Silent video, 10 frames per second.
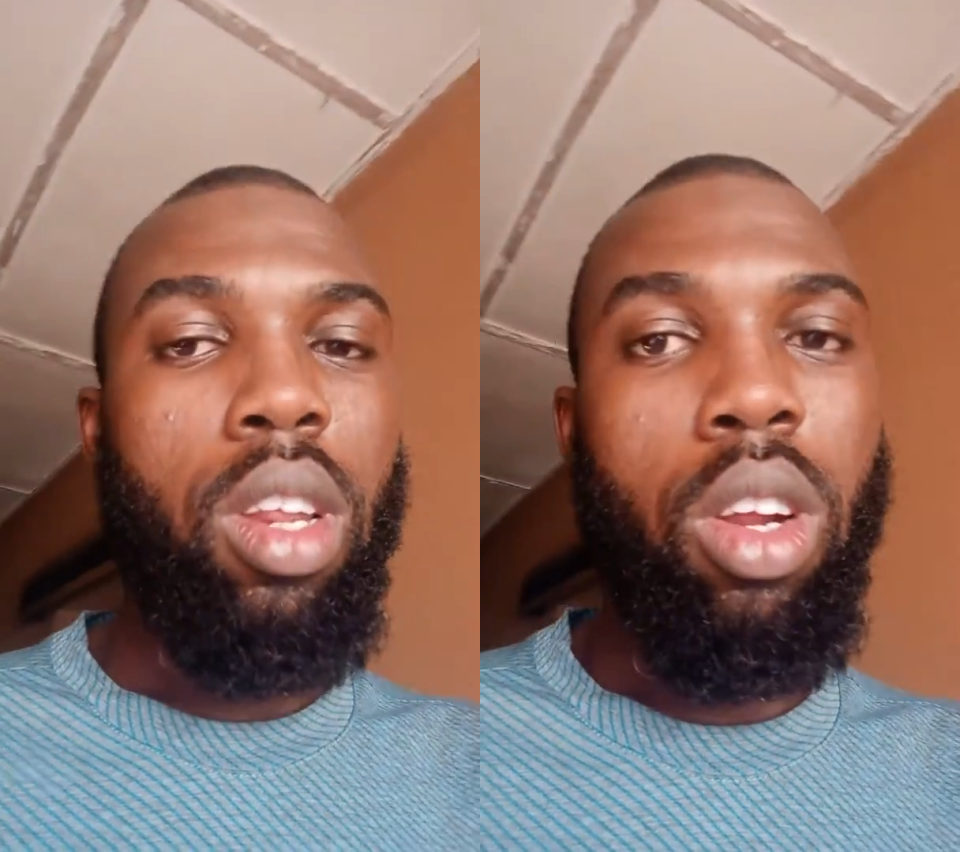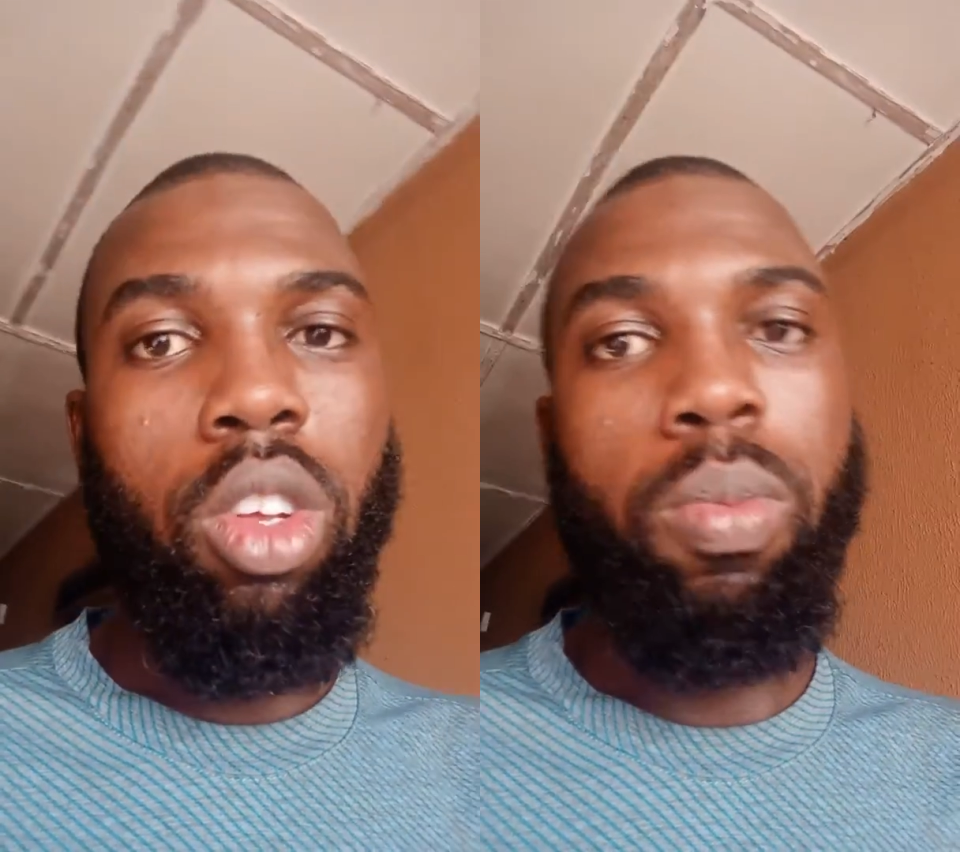
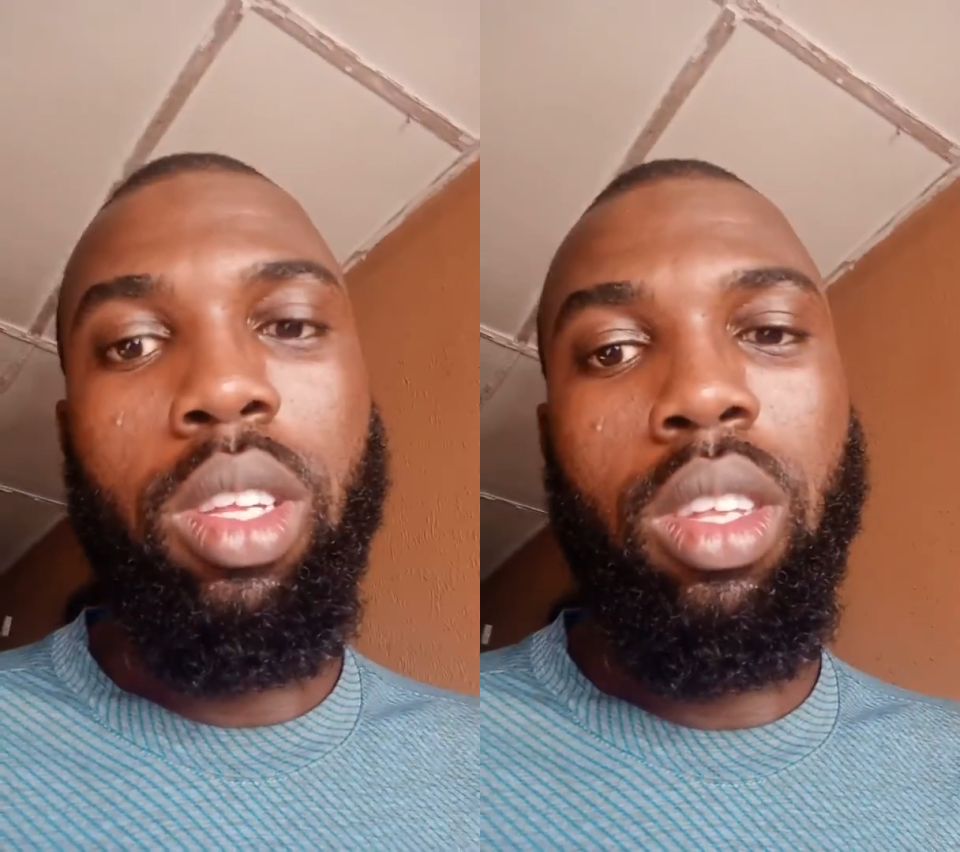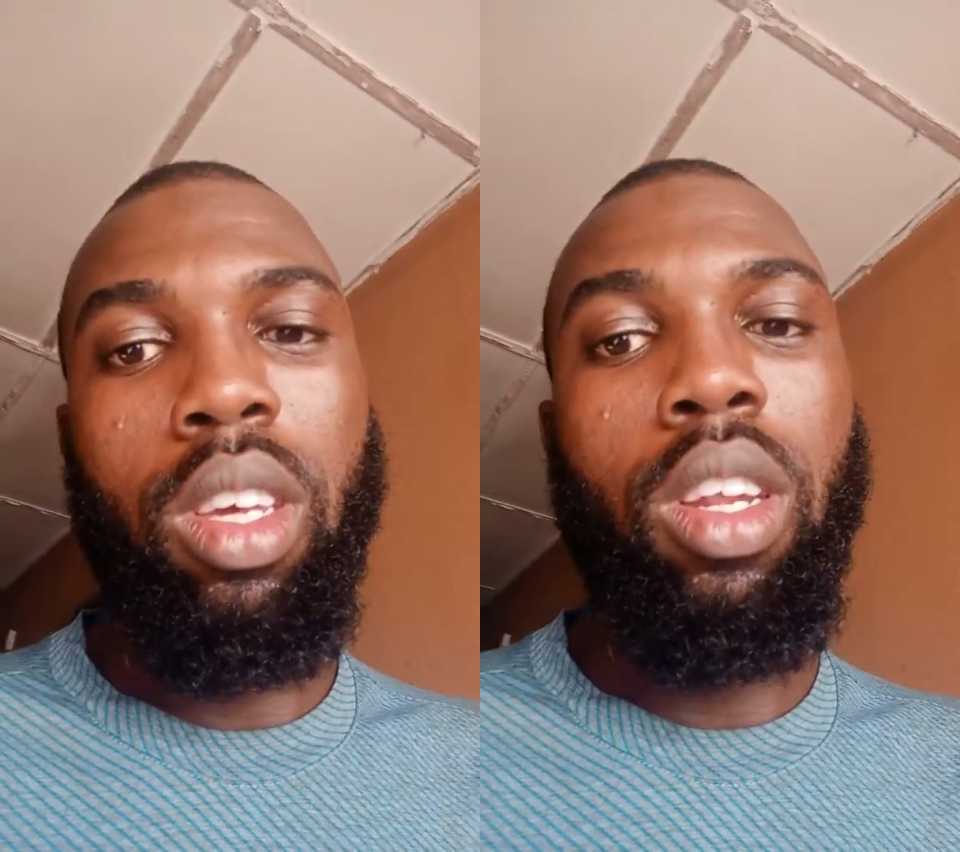let us
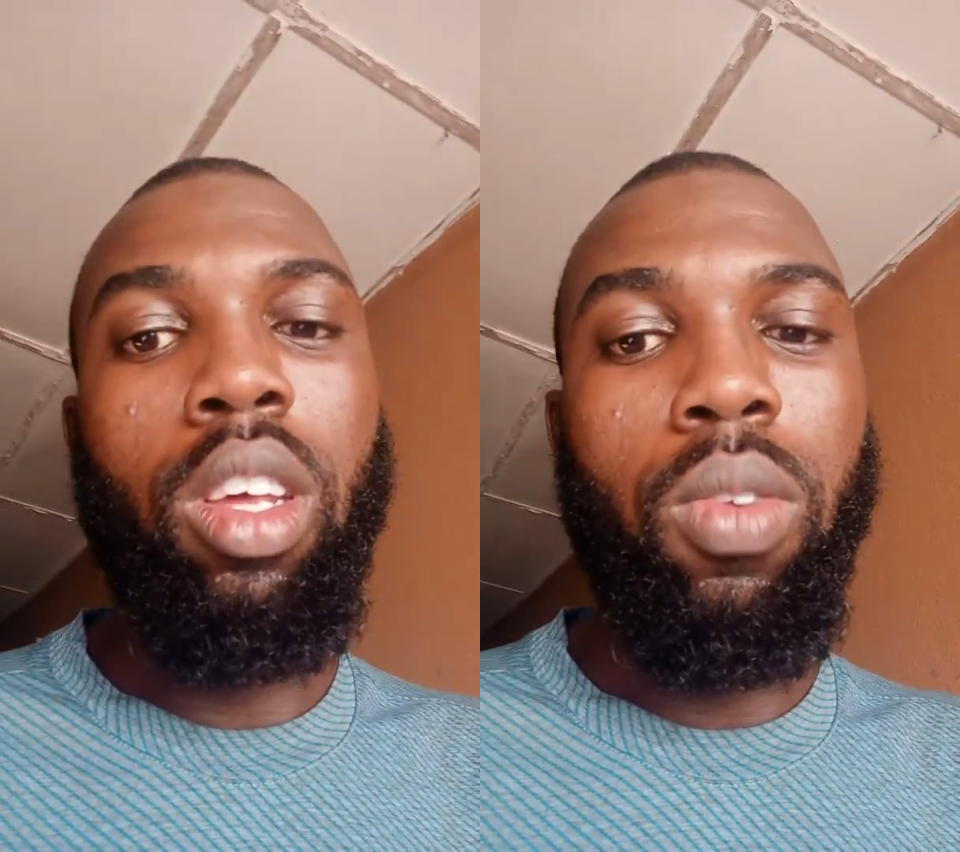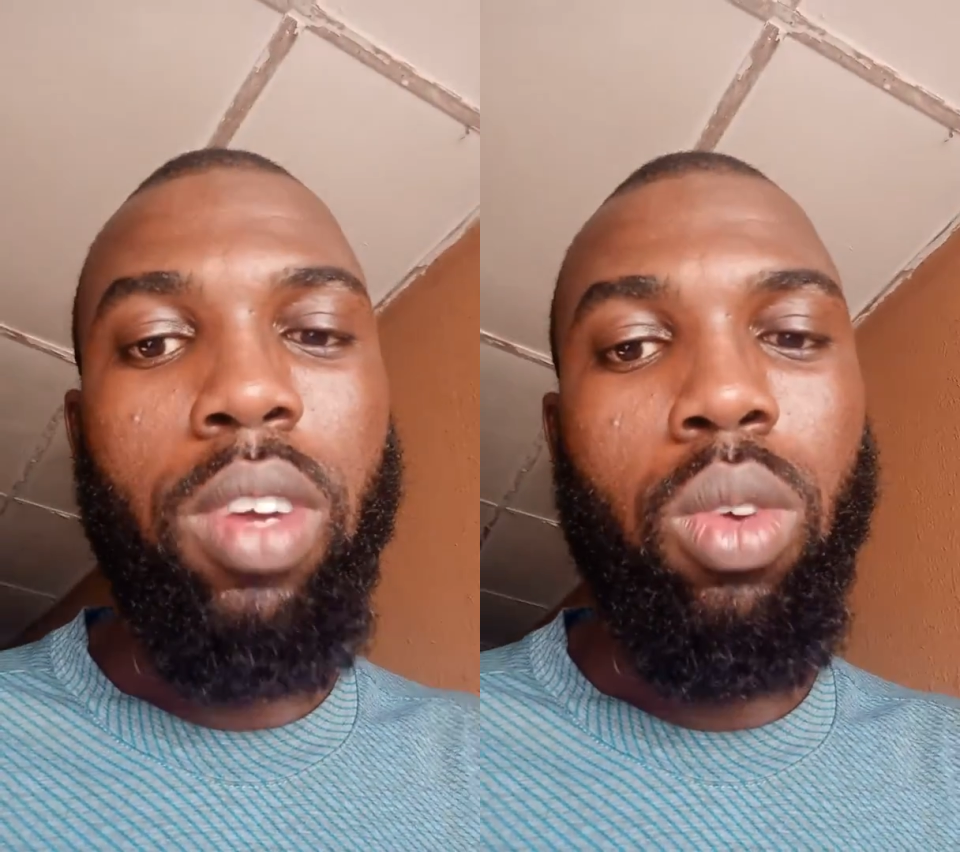maintain
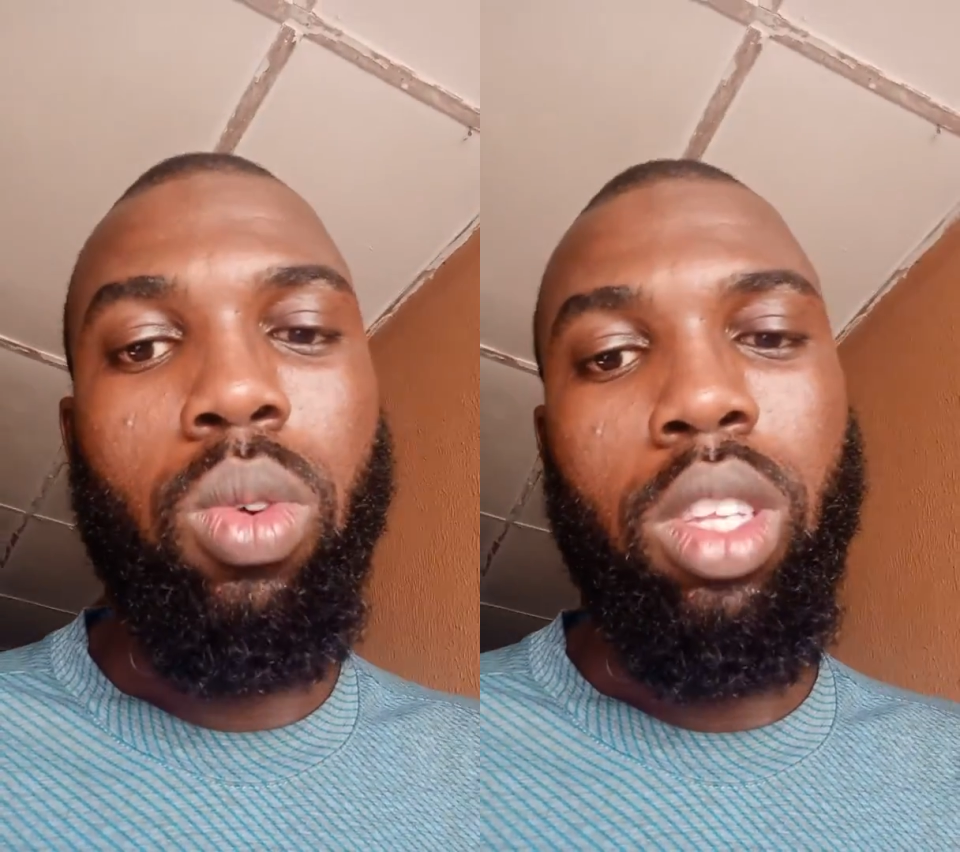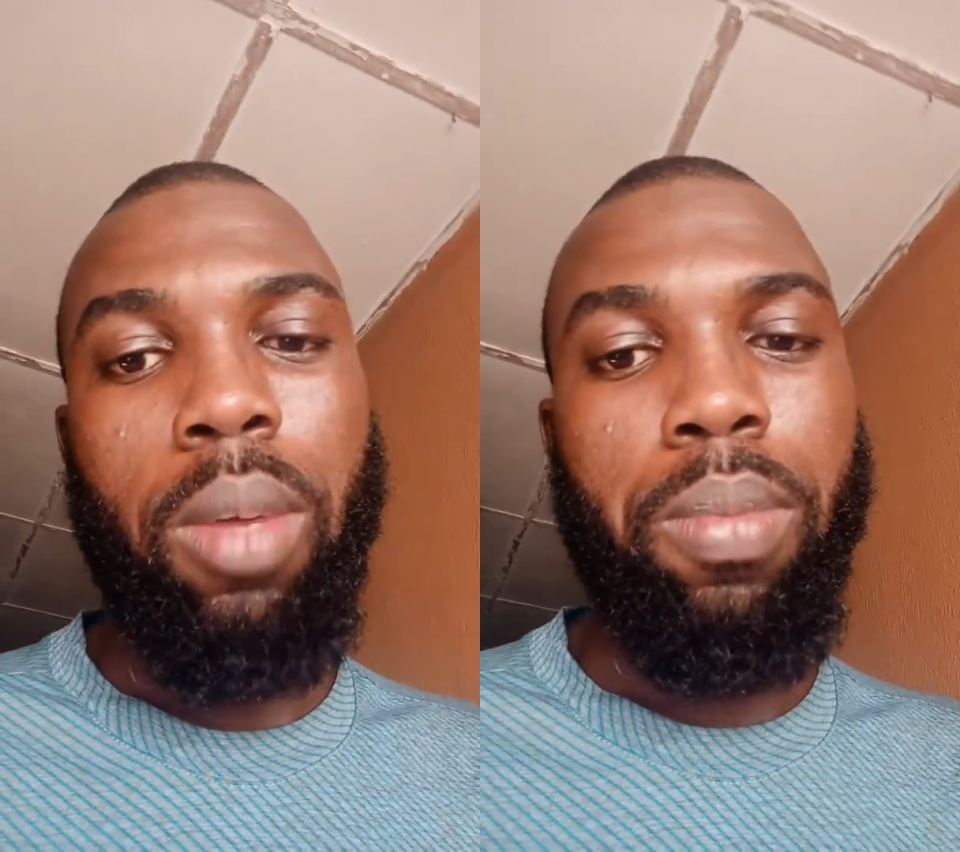a very
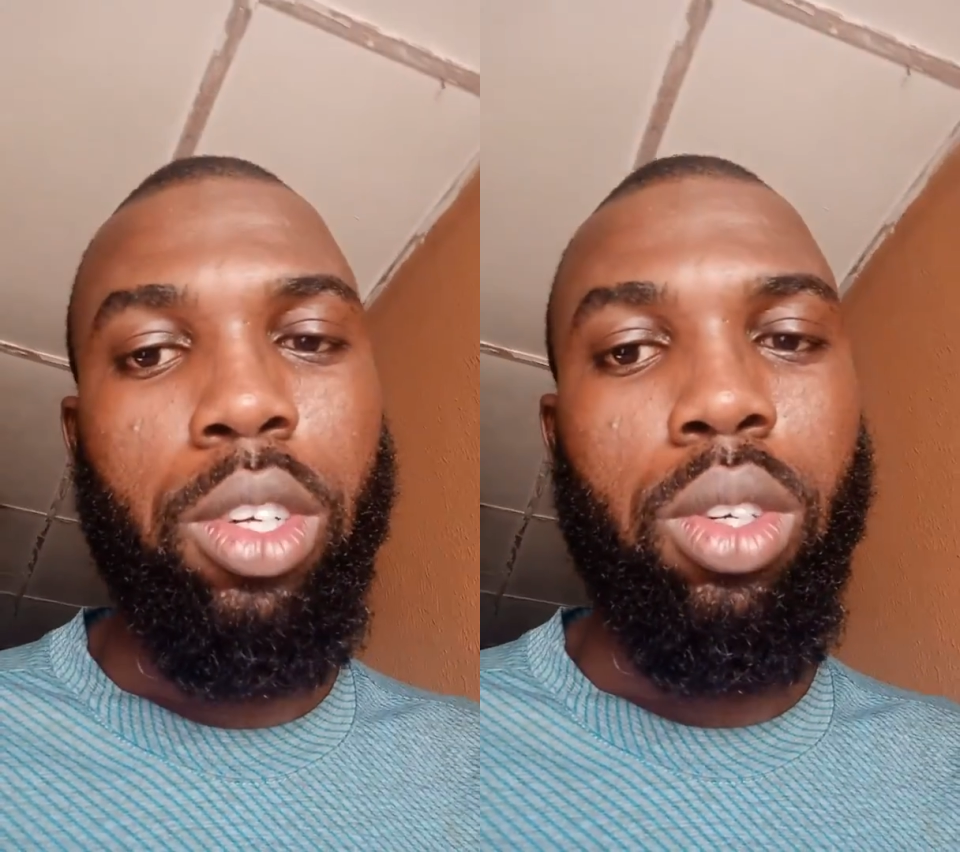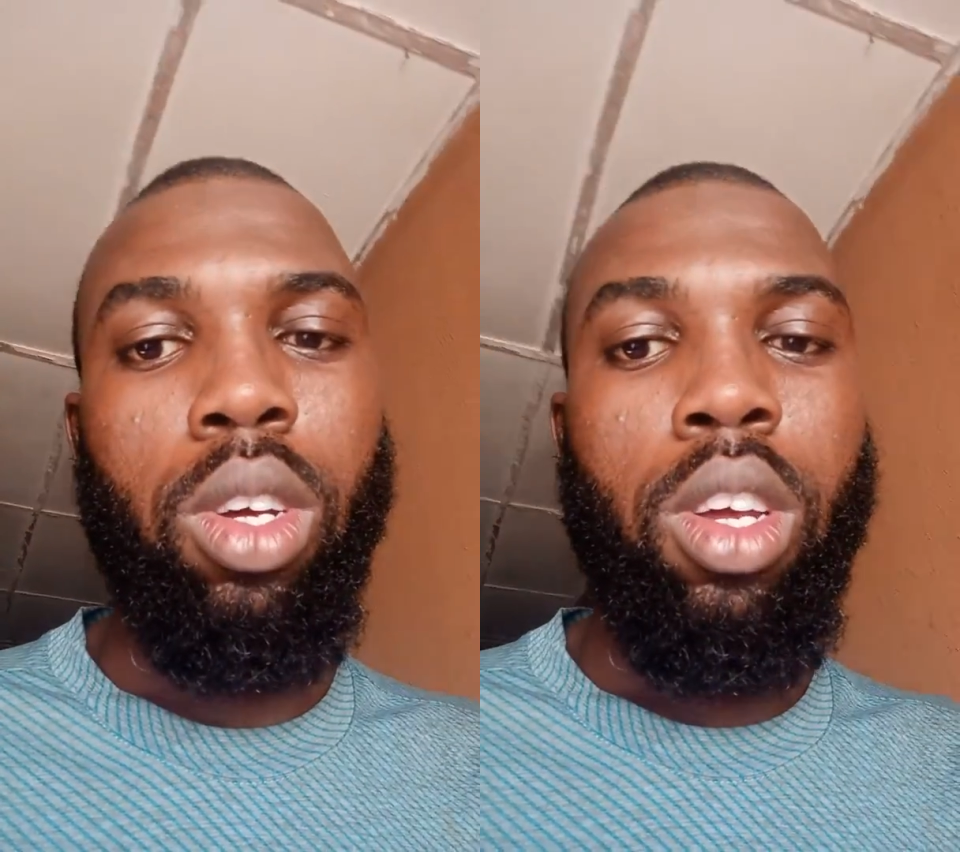good
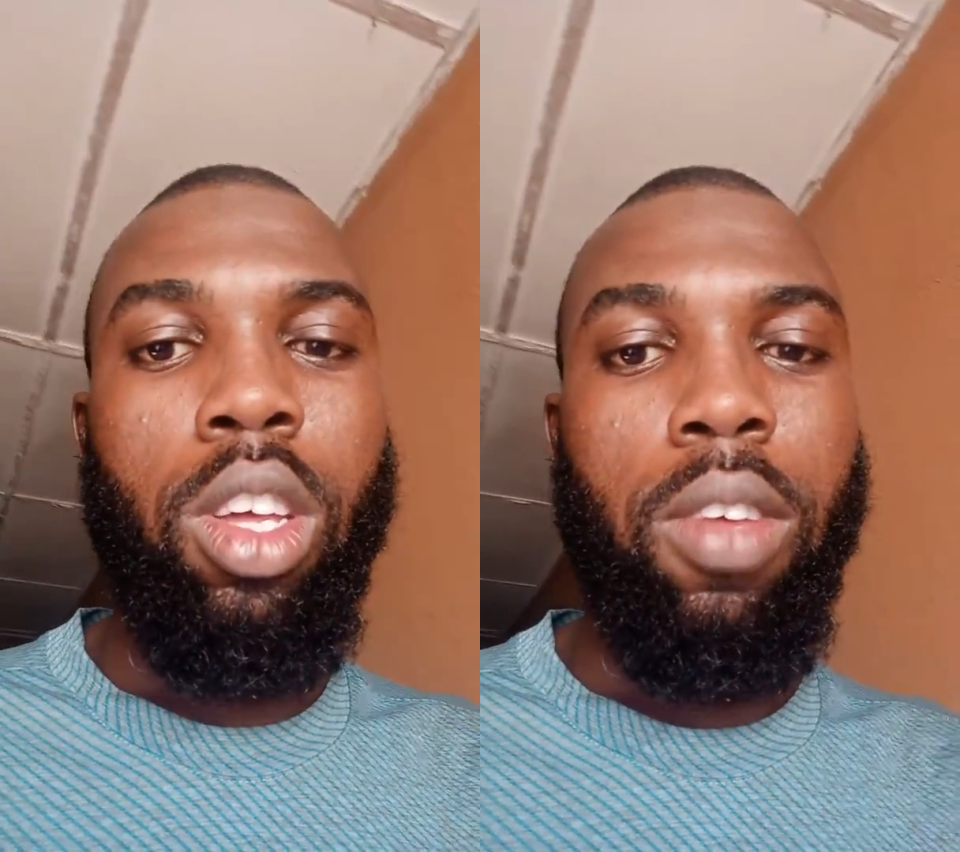temperature.